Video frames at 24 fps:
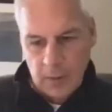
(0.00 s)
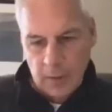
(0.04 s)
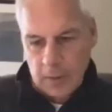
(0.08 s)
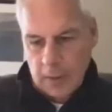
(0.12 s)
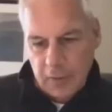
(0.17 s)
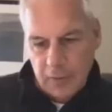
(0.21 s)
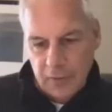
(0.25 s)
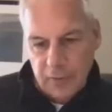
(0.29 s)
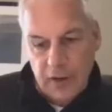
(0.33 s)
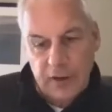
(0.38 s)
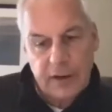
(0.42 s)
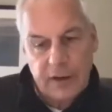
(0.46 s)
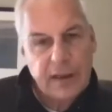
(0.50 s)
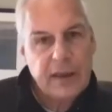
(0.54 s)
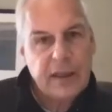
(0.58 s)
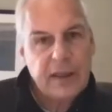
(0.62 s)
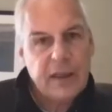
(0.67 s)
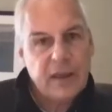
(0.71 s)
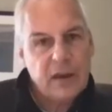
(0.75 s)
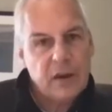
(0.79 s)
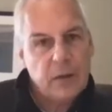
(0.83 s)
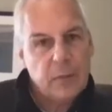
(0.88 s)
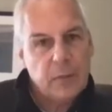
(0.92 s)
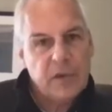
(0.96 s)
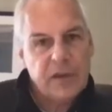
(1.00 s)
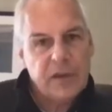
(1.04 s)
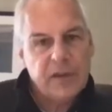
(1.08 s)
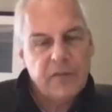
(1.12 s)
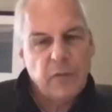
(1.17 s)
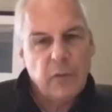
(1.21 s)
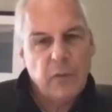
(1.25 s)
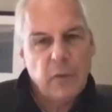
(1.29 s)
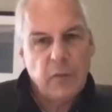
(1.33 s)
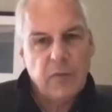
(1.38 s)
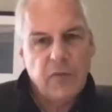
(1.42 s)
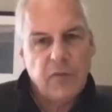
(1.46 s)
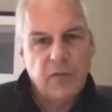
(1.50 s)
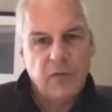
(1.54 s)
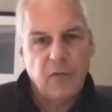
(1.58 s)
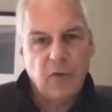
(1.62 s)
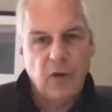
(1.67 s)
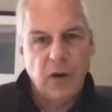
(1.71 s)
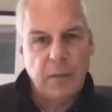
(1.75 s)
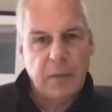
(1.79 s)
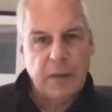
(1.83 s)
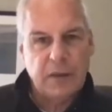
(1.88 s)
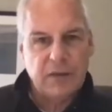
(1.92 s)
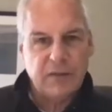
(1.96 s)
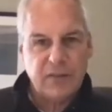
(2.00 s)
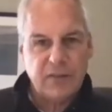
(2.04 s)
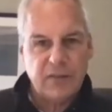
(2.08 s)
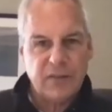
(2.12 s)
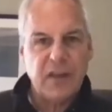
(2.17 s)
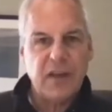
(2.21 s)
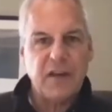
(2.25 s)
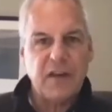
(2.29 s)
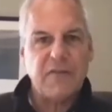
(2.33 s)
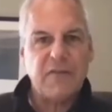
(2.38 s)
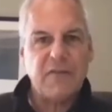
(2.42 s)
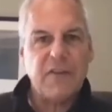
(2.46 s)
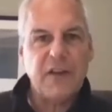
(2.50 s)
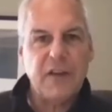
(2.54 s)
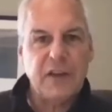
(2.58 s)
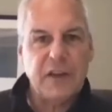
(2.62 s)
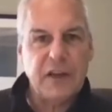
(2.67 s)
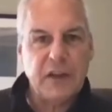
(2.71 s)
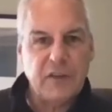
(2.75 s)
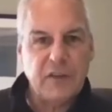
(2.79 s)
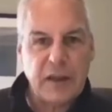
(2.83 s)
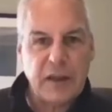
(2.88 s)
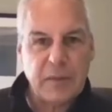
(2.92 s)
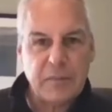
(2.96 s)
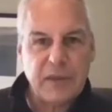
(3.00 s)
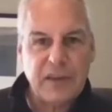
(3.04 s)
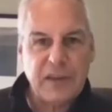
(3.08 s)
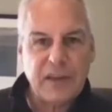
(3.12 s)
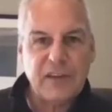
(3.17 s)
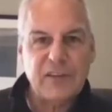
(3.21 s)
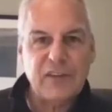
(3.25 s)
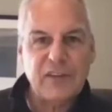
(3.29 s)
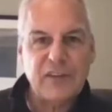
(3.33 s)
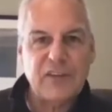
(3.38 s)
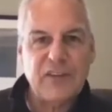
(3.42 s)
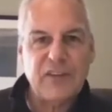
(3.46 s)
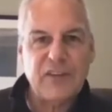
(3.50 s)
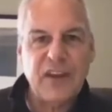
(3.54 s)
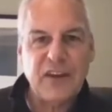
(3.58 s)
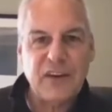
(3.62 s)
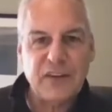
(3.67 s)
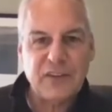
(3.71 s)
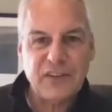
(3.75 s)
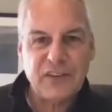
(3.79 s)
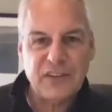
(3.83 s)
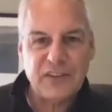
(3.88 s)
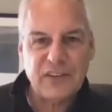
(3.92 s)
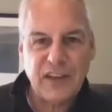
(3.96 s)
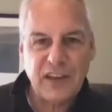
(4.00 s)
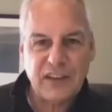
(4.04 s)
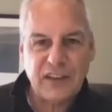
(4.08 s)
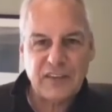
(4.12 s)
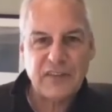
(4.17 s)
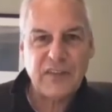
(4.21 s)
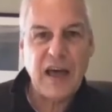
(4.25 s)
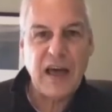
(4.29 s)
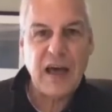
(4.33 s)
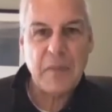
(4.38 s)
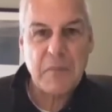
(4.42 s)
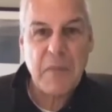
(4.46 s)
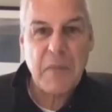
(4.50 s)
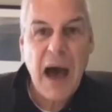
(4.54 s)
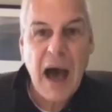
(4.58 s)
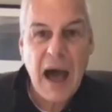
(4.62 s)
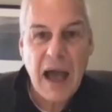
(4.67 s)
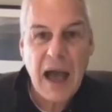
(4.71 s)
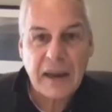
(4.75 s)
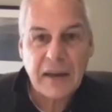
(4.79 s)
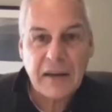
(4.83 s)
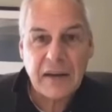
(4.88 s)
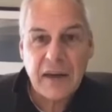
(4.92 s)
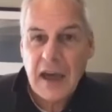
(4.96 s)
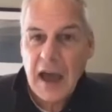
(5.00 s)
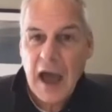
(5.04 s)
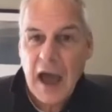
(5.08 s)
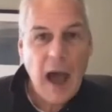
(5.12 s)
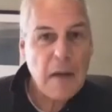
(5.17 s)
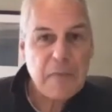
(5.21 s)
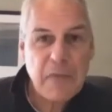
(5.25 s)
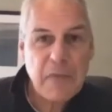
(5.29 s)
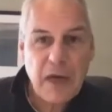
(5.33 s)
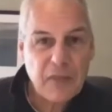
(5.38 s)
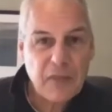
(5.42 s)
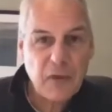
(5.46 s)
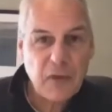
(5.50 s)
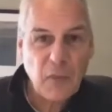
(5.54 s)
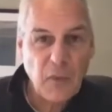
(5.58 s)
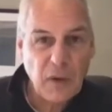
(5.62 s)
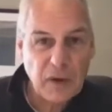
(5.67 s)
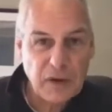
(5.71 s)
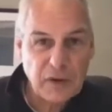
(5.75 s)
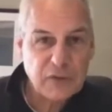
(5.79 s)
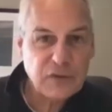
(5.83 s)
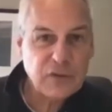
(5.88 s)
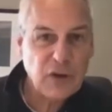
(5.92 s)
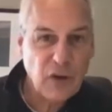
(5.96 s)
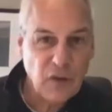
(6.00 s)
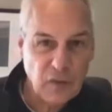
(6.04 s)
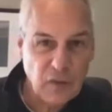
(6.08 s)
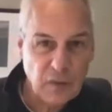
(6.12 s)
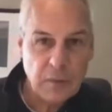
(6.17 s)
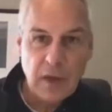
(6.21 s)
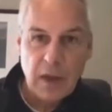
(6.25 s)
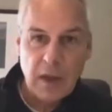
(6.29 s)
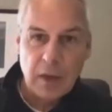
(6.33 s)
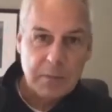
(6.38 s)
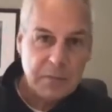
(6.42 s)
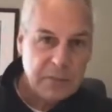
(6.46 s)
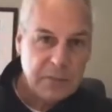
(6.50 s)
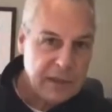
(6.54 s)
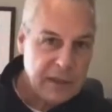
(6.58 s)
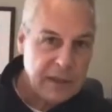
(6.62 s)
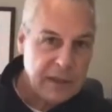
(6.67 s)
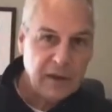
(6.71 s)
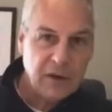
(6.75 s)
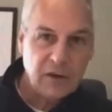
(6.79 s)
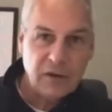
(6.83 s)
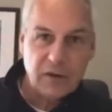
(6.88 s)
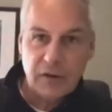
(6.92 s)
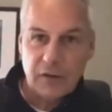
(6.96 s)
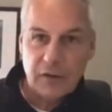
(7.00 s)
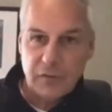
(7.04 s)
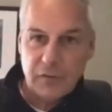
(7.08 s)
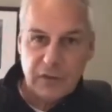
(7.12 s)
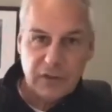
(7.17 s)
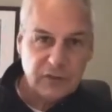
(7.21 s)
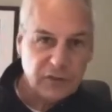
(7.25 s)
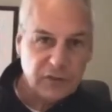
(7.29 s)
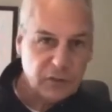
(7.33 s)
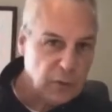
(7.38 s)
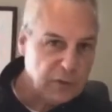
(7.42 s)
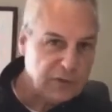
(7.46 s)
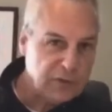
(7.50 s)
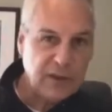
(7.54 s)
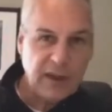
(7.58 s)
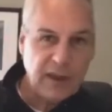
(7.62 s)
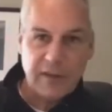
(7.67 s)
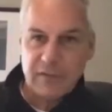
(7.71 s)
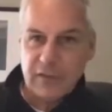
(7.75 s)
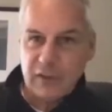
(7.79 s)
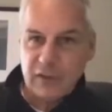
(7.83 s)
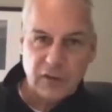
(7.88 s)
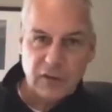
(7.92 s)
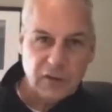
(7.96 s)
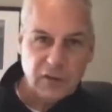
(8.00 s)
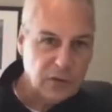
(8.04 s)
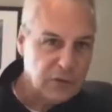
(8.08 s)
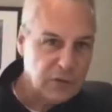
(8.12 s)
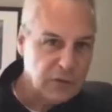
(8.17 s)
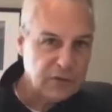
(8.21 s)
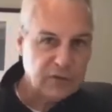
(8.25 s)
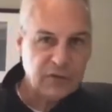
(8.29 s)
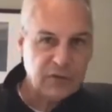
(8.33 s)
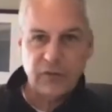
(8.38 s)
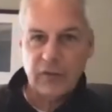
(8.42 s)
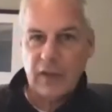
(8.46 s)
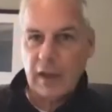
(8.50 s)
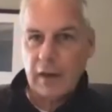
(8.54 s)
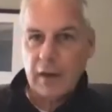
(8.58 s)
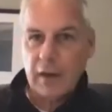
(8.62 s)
They're getting an unbelievable performance. They're feeling great because it's their success, not mine. I'm not the one who told them, be here, this is what you have to do, this is how,